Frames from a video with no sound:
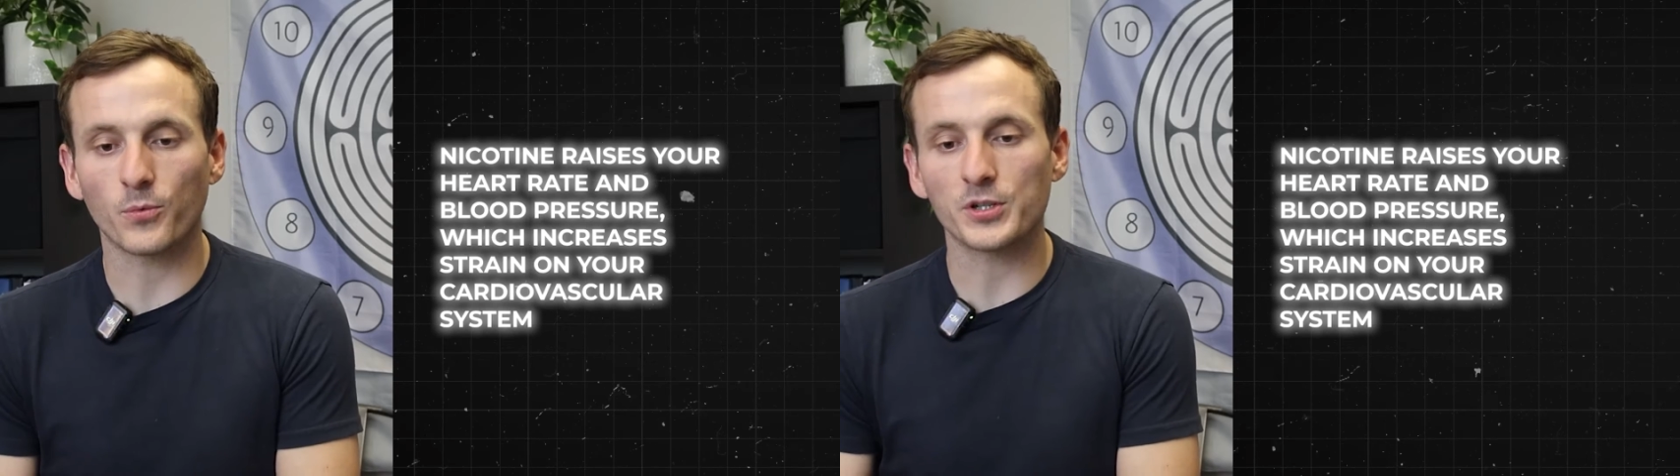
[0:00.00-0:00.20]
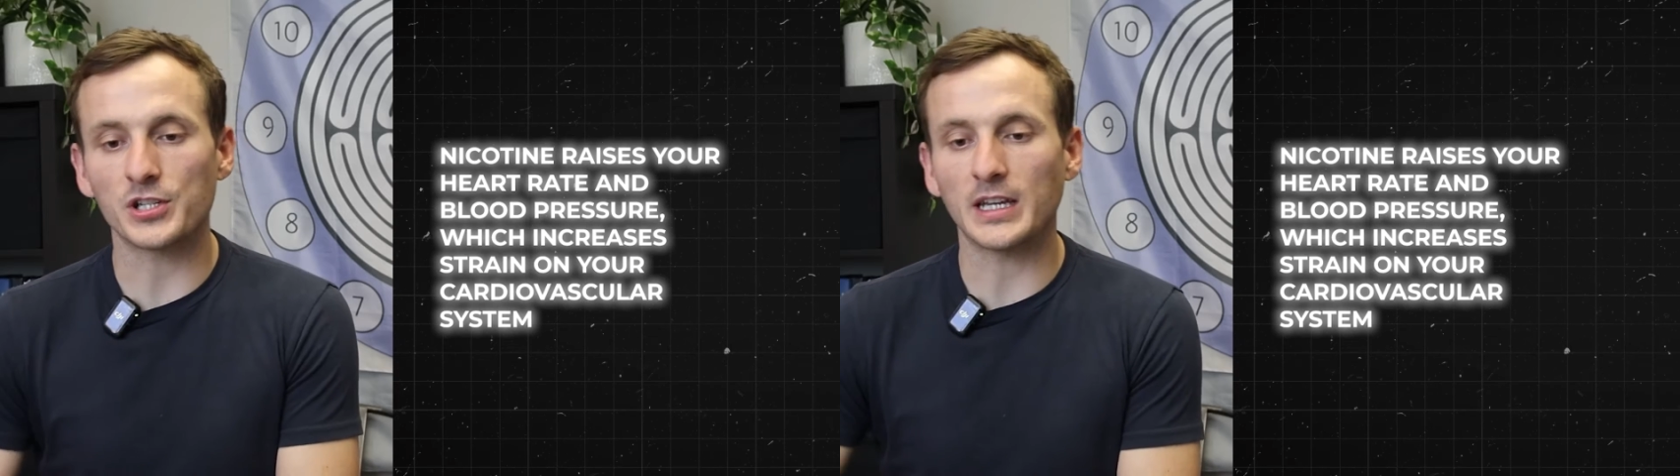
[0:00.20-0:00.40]

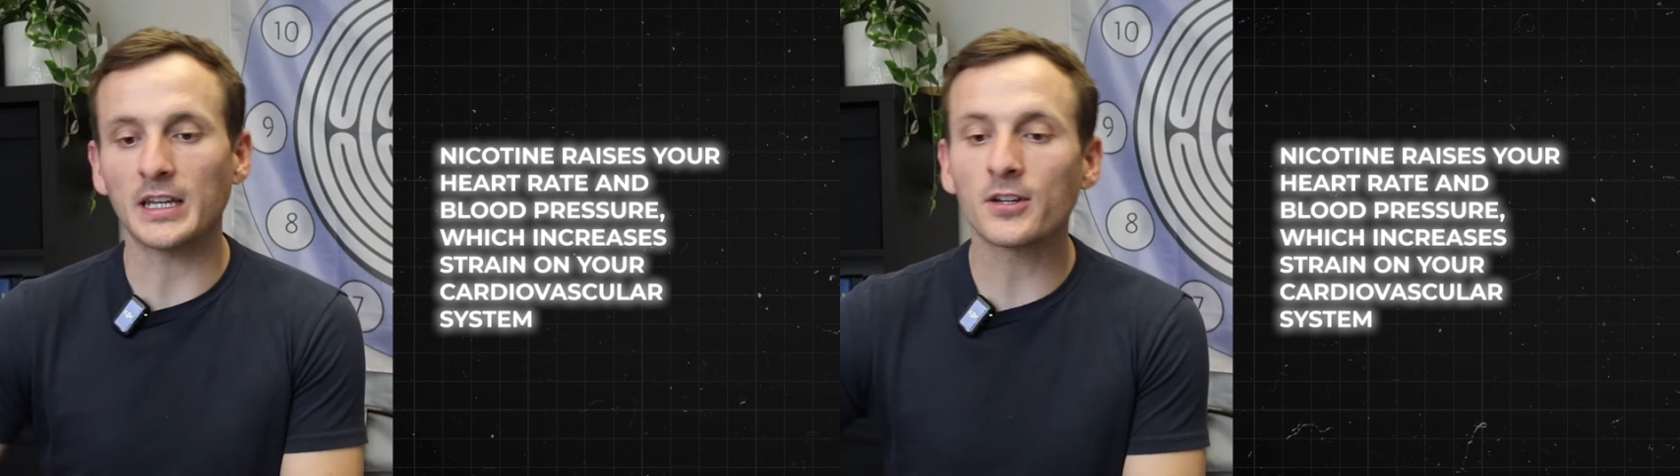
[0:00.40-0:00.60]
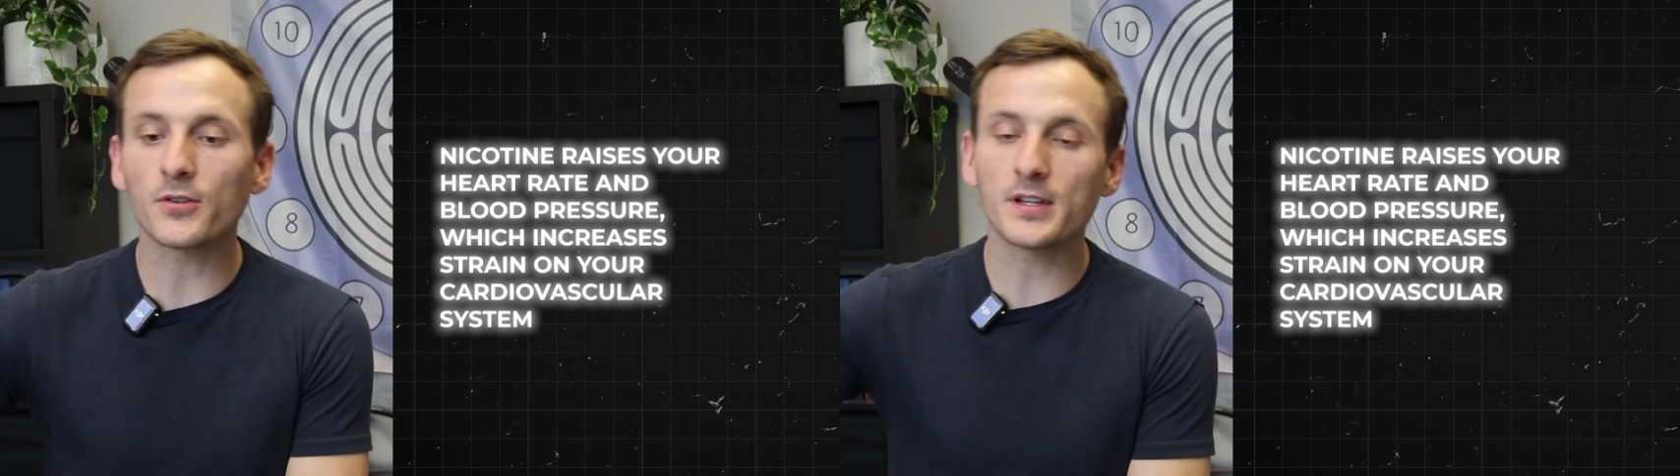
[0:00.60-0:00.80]
which
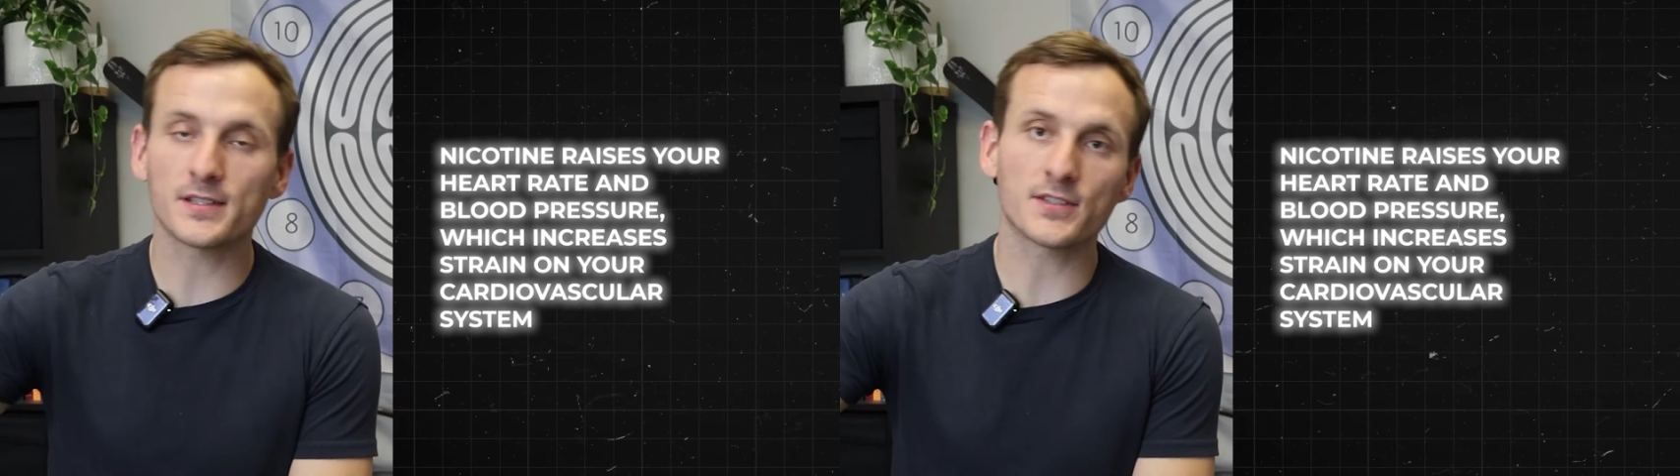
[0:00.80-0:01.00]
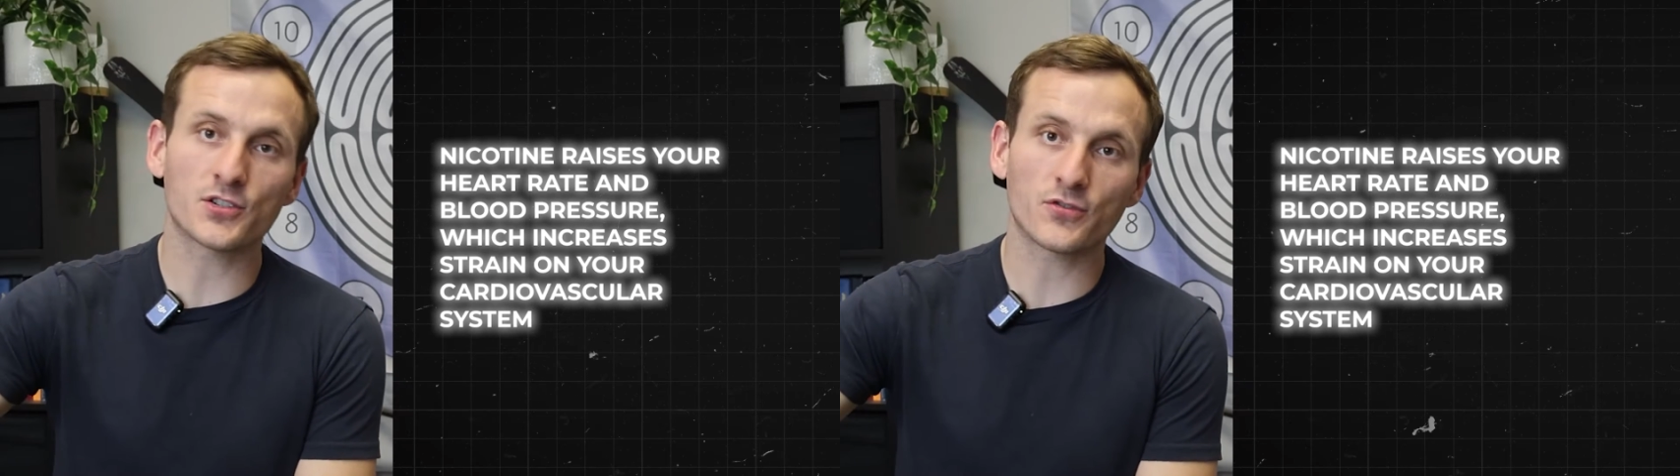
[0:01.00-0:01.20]

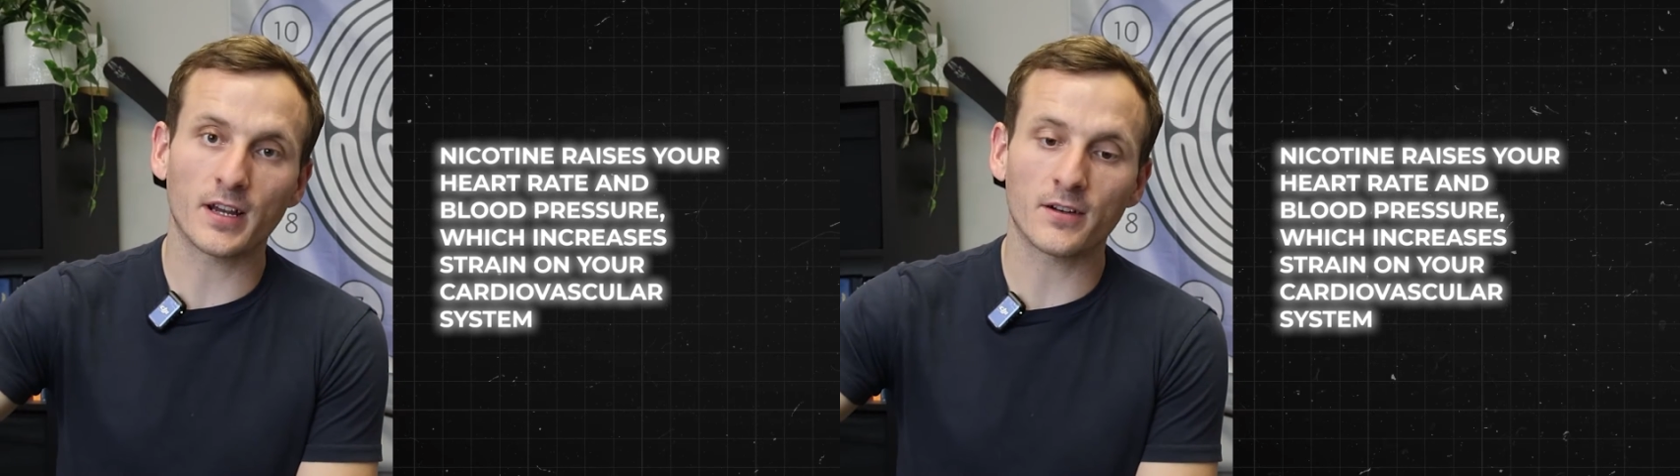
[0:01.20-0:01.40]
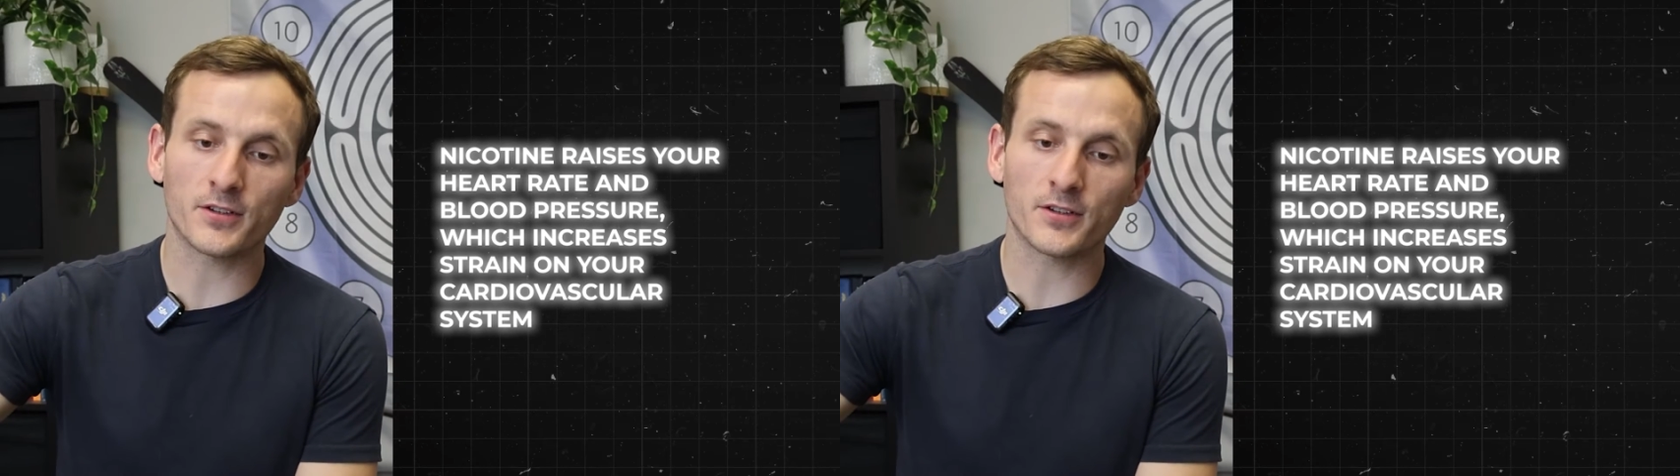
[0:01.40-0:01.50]
increases strain